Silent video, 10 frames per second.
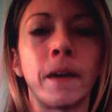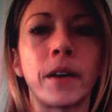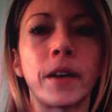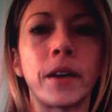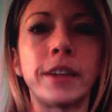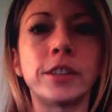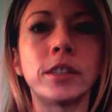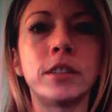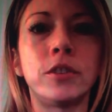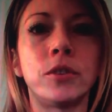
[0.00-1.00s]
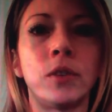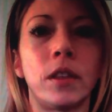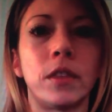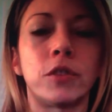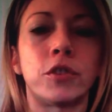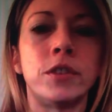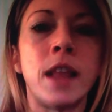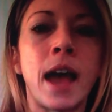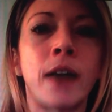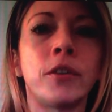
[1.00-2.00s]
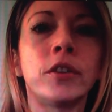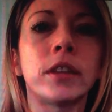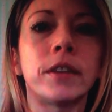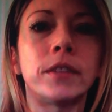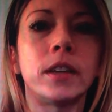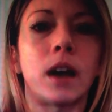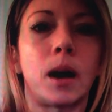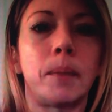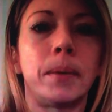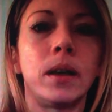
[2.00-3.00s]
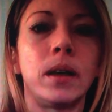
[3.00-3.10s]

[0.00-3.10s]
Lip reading: Okay, then you're going to do, now you're lifting up,